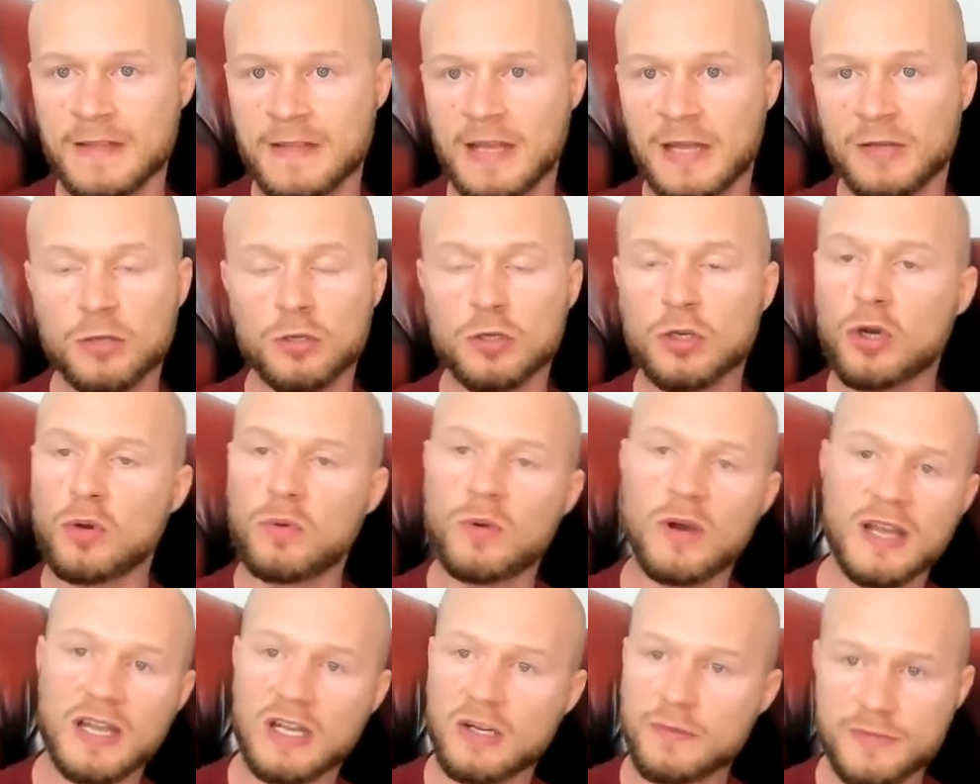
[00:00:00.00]
i don't know
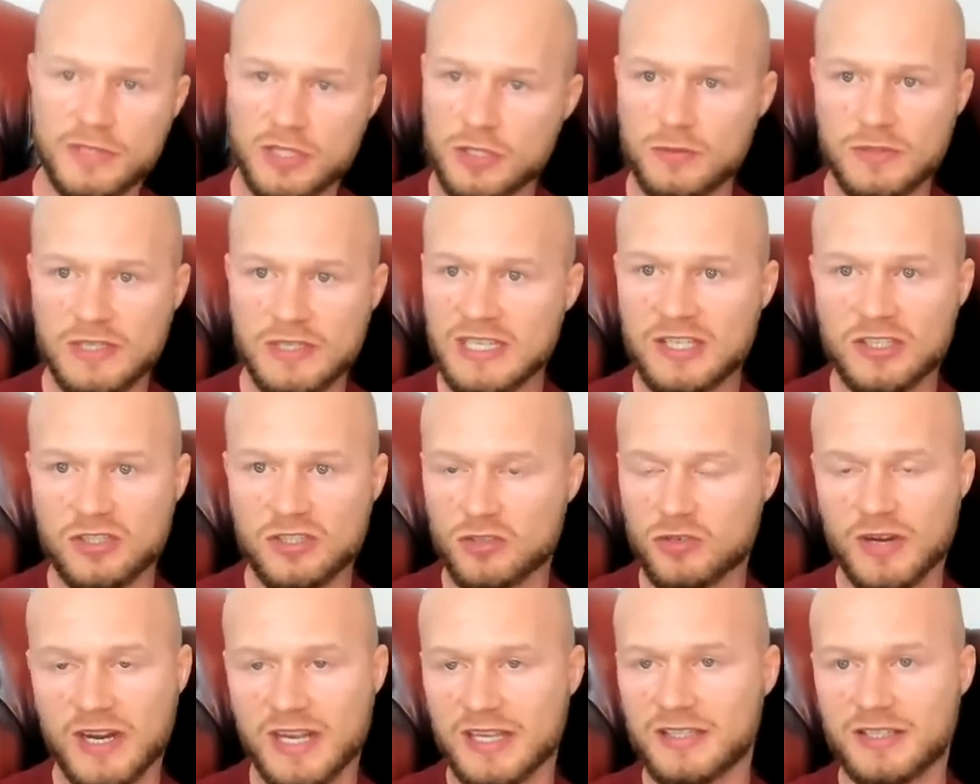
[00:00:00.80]
what helps you
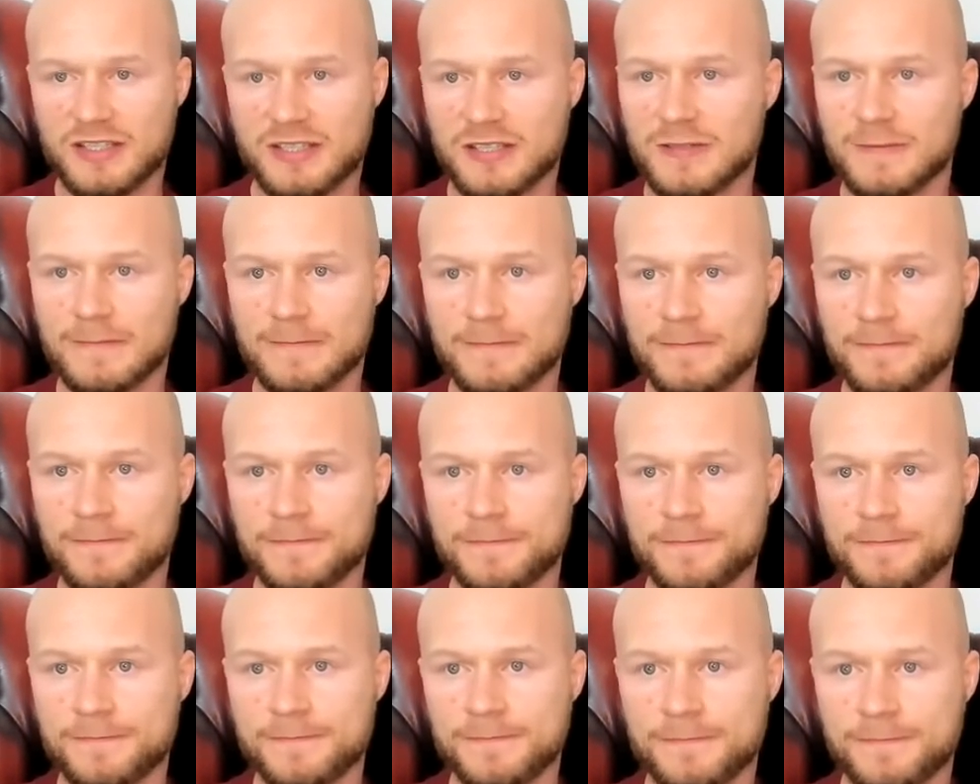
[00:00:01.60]
de-stress
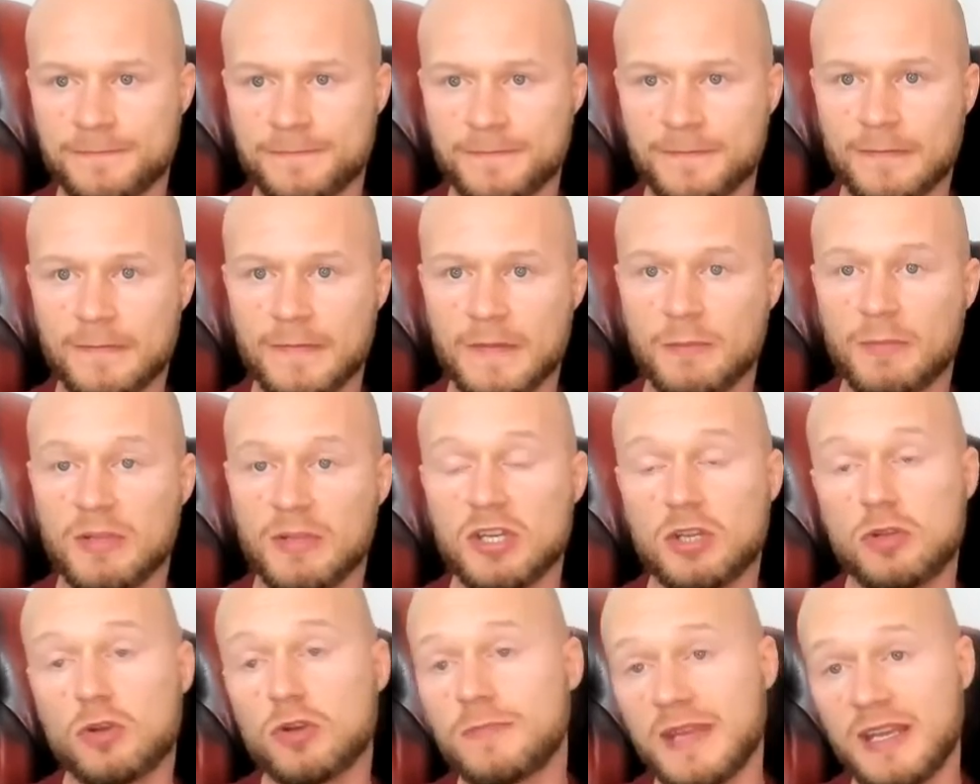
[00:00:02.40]
but you
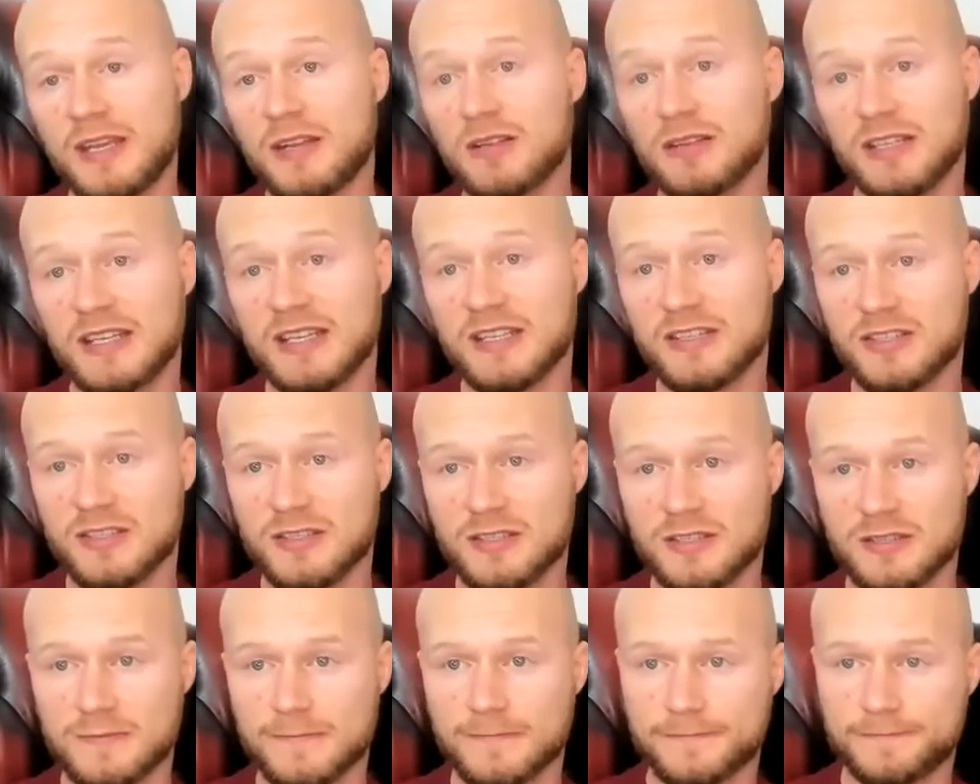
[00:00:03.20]
could make a
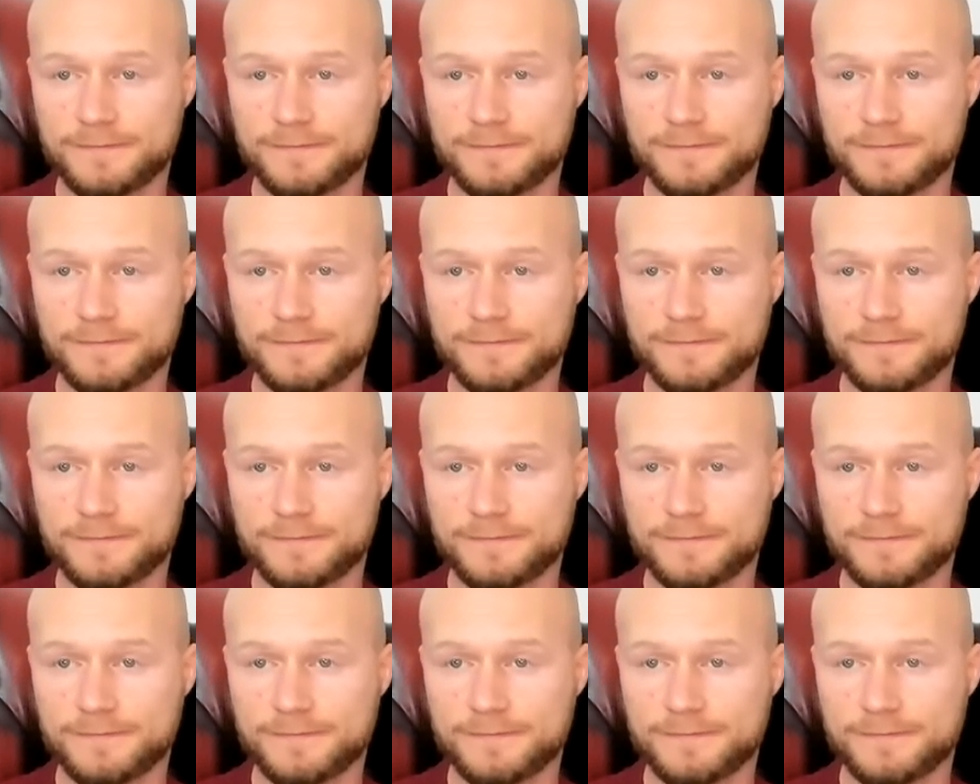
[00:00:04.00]
list